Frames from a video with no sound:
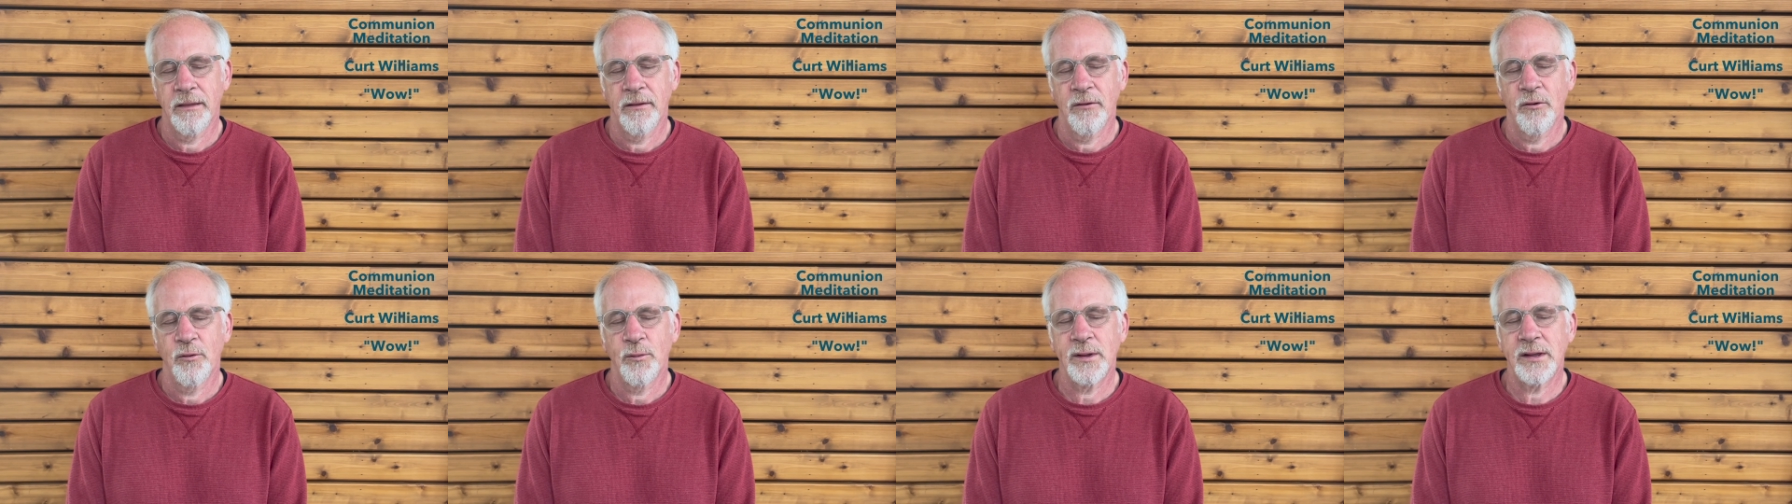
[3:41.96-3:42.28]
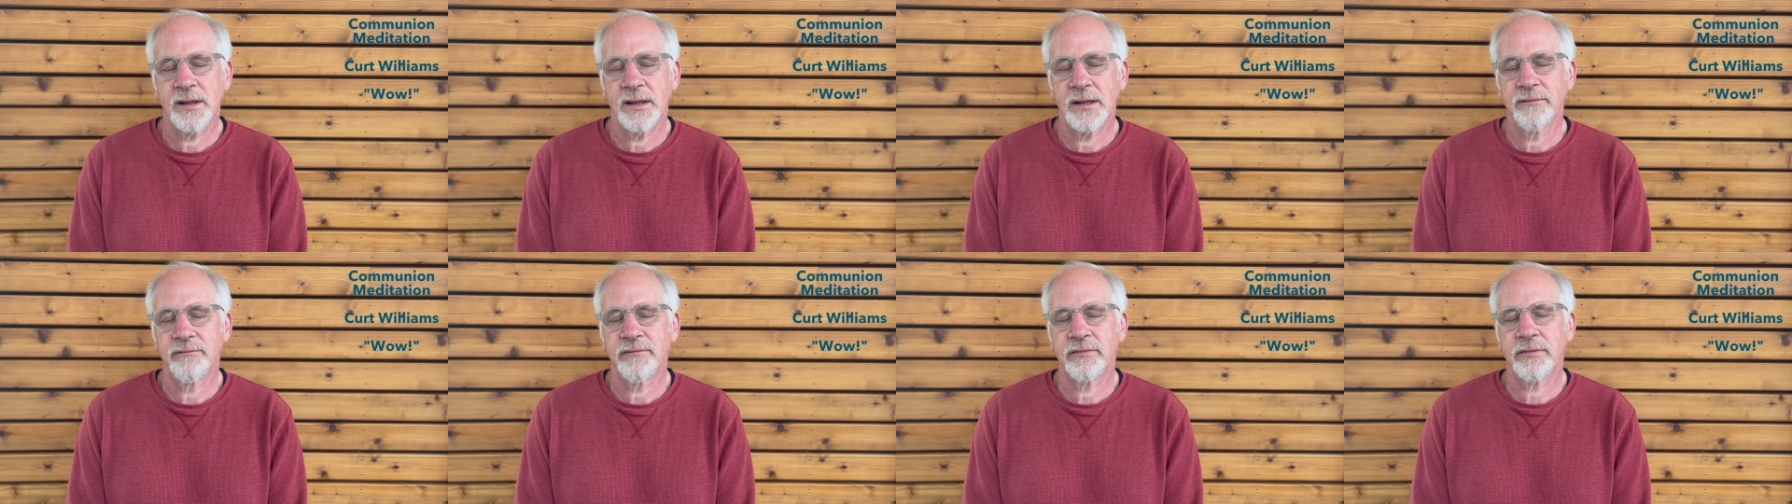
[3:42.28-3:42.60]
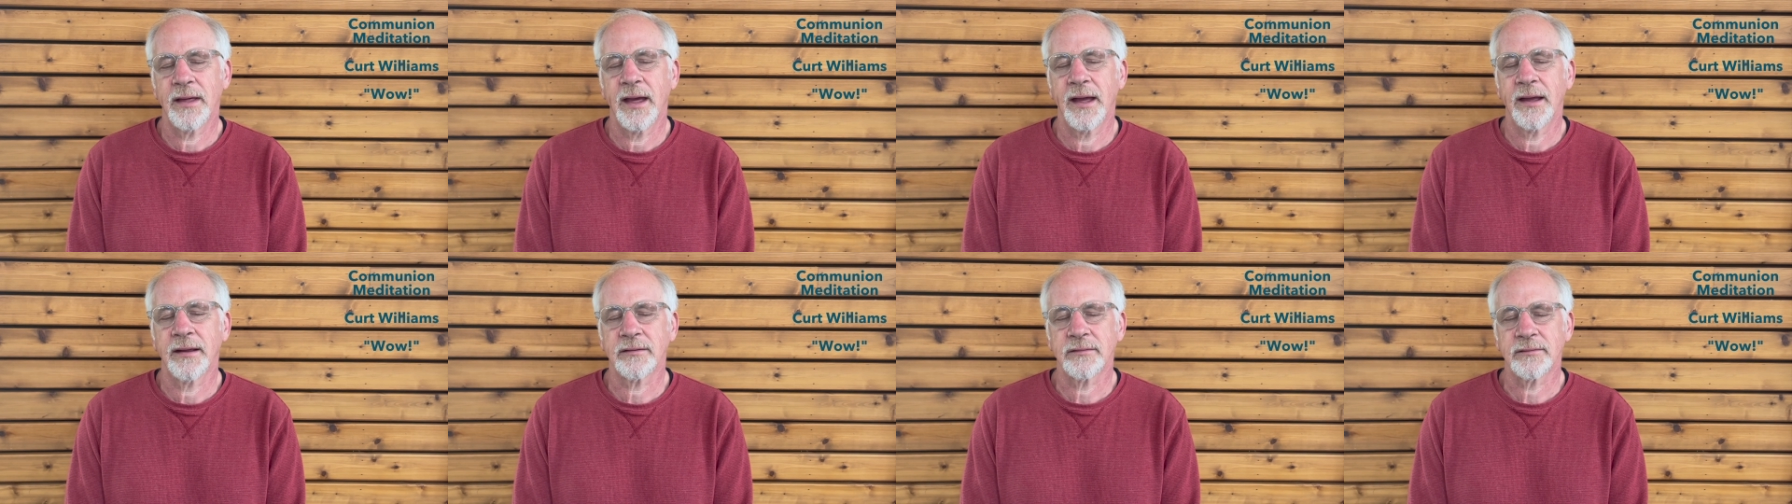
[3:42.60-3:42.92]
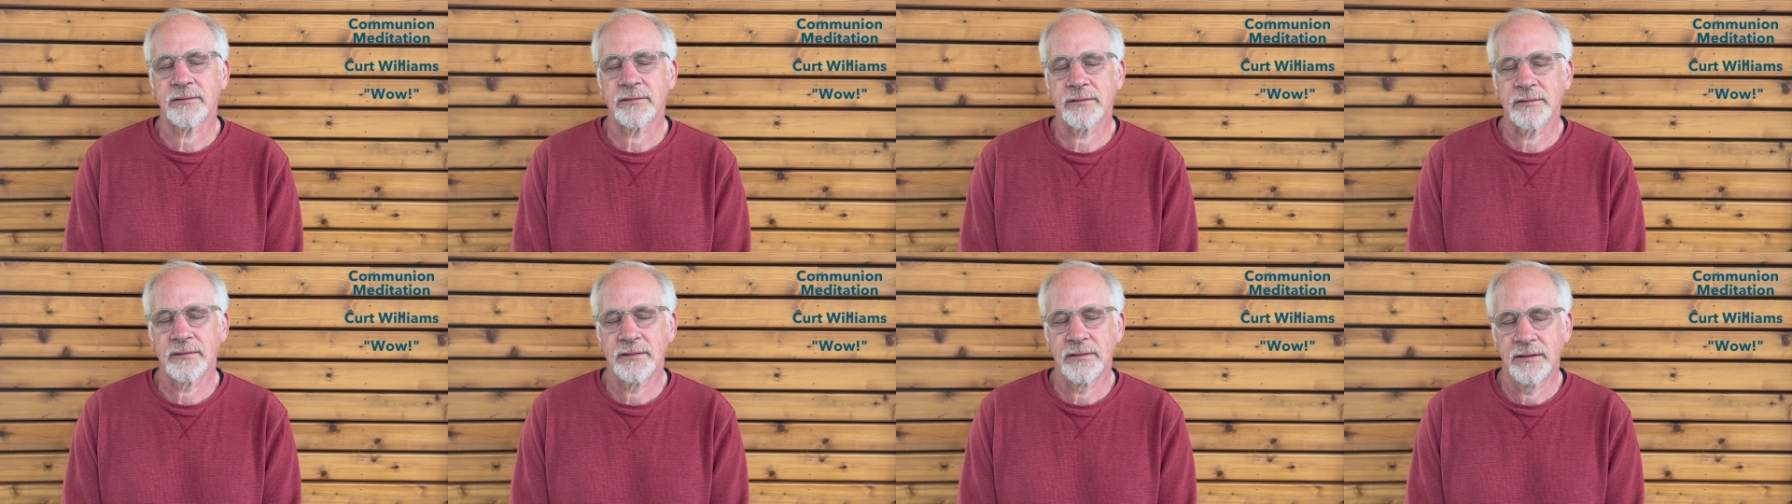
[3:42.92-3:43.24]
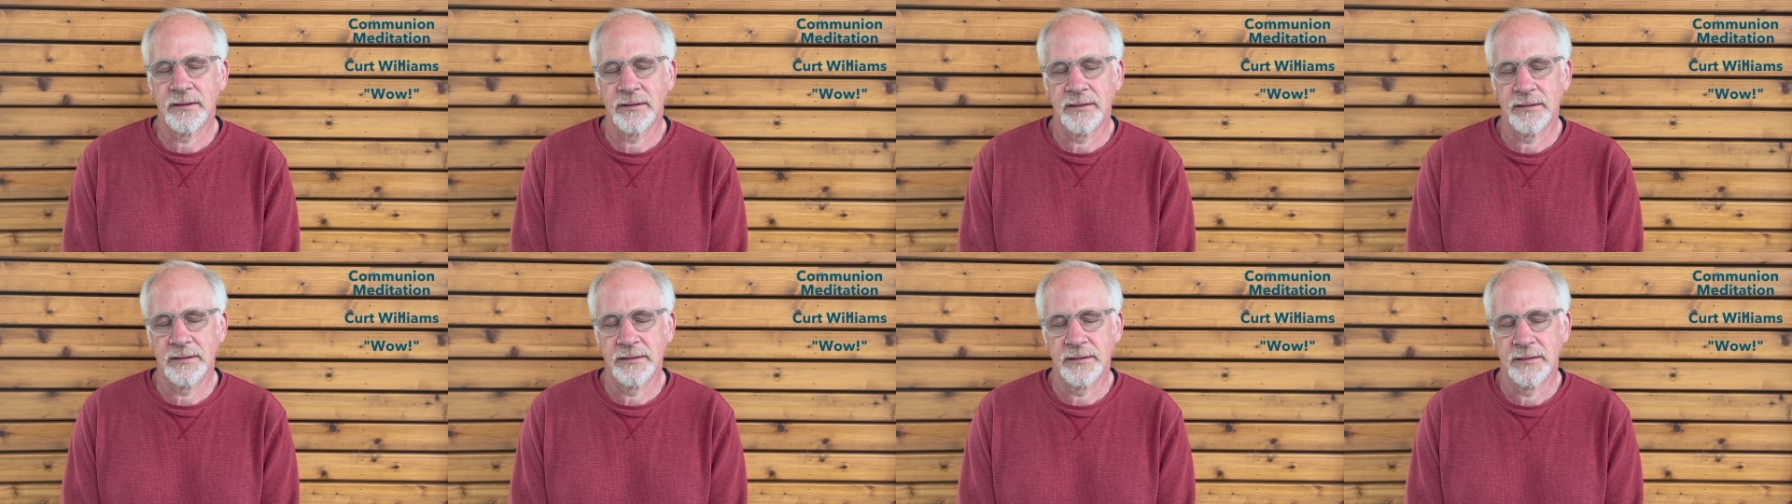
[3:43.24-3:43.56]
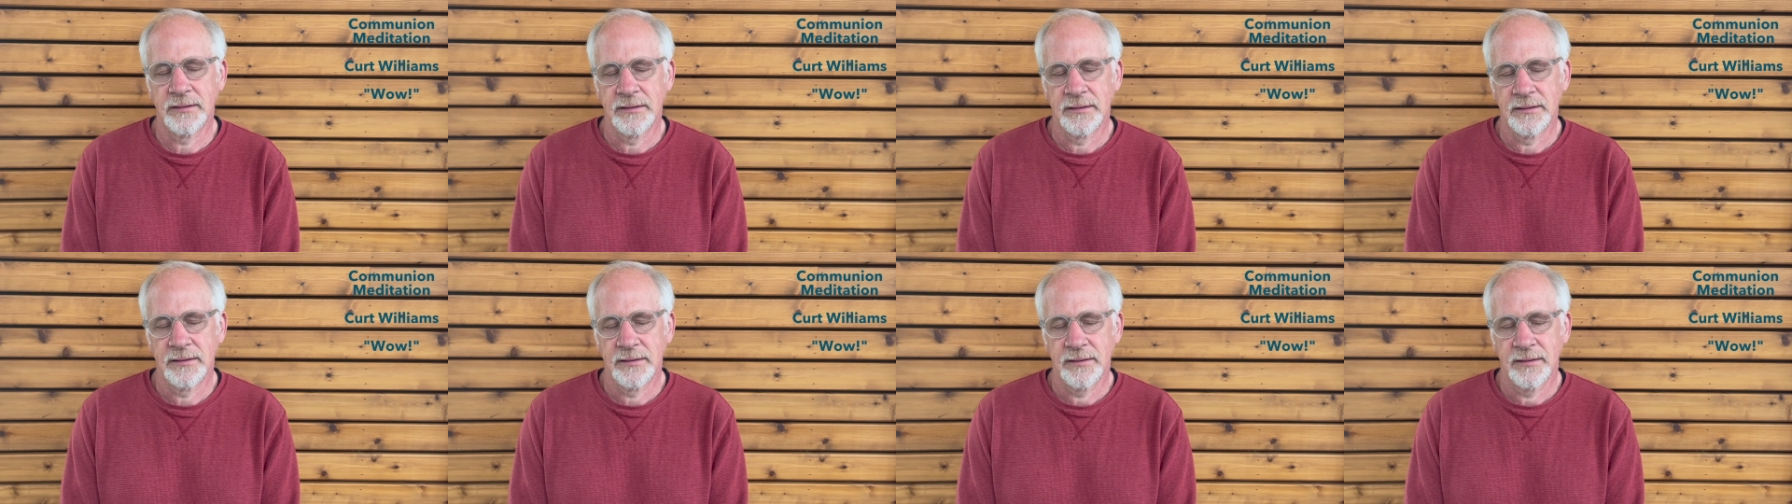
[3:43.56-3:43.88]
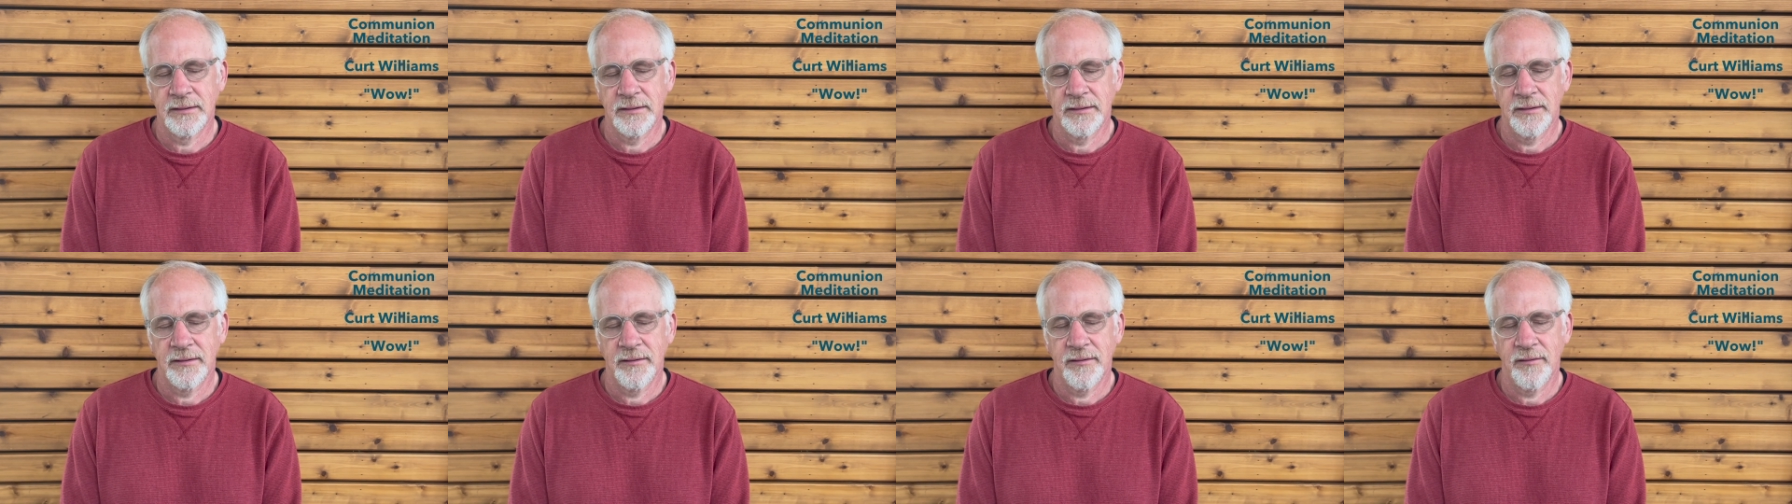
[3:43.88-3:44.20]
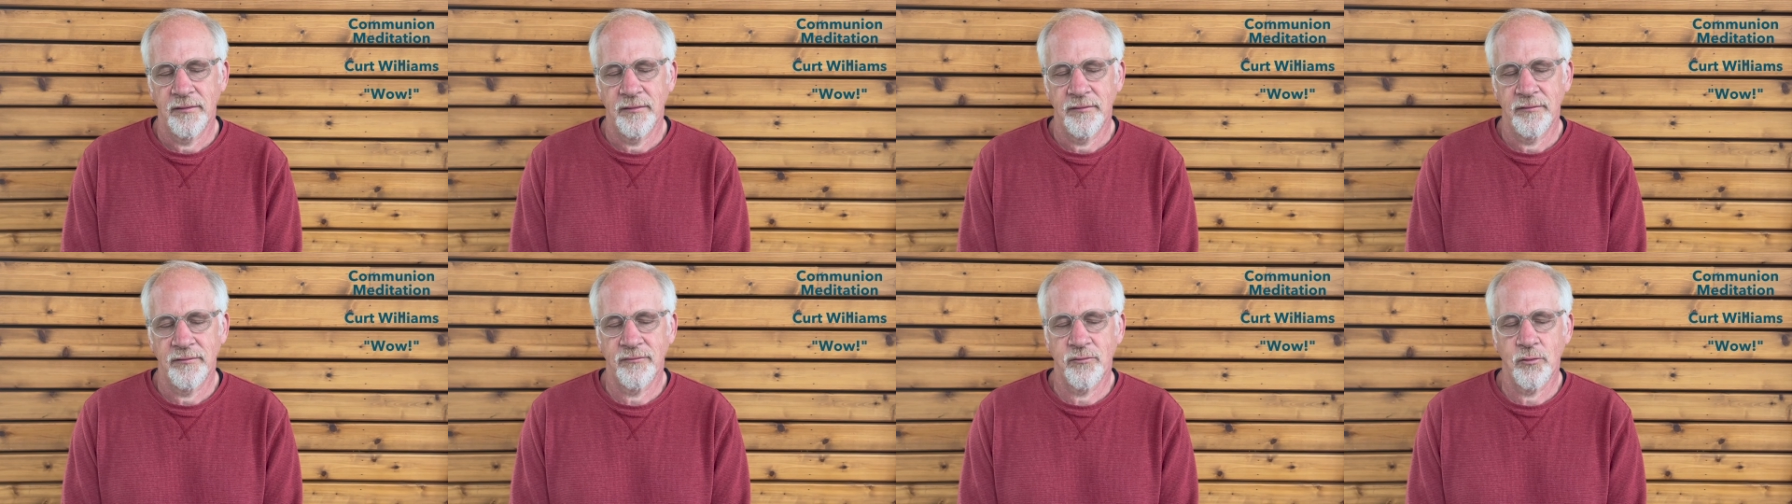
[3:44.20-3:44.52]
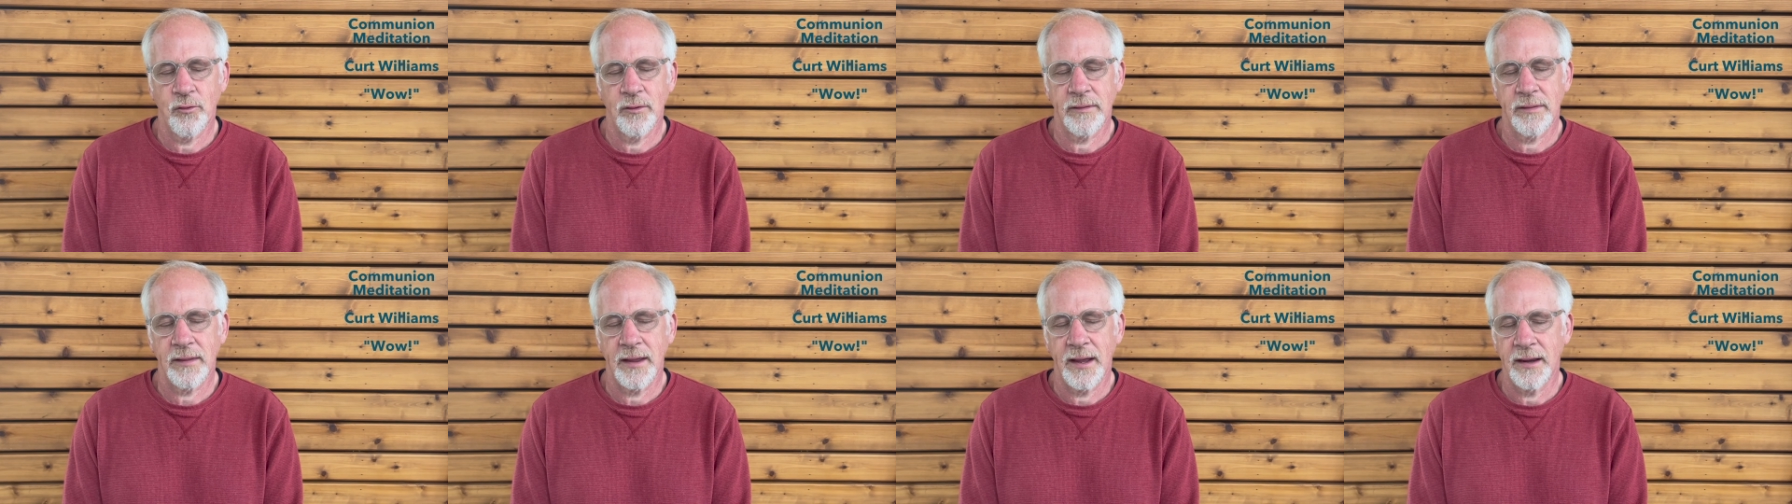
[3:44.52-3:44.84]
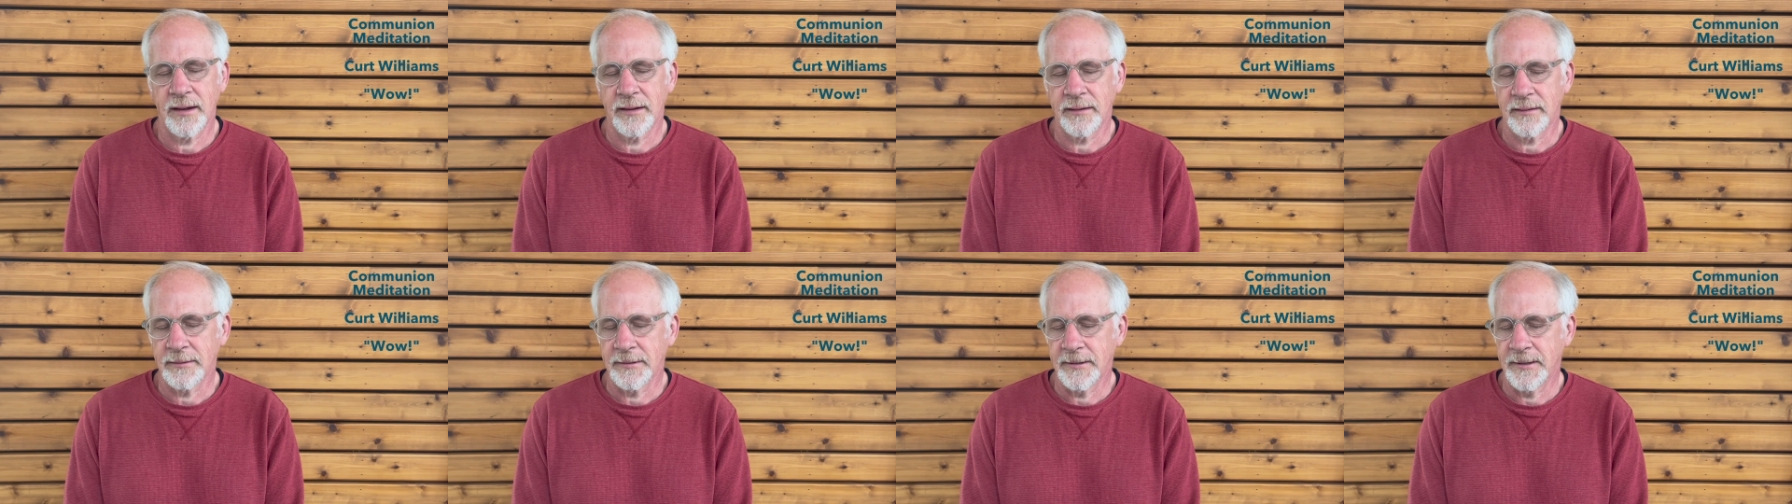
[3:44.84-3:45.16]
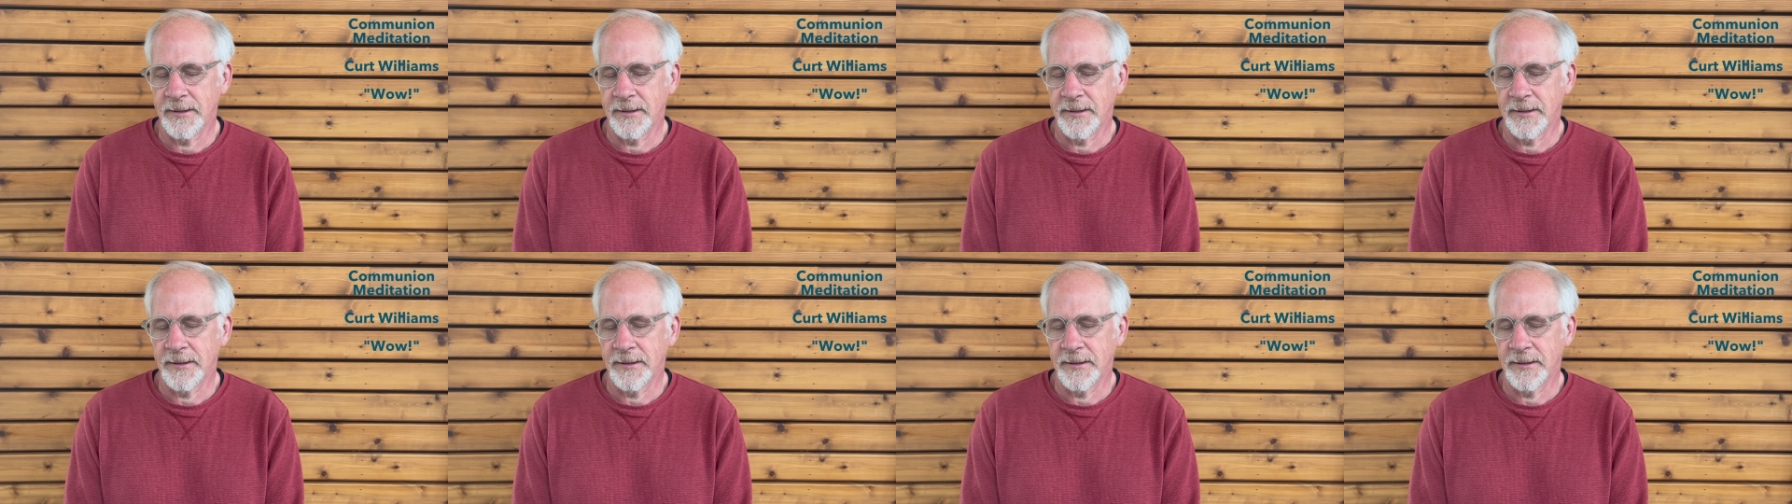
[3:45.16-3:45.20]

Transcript: we give thanks for that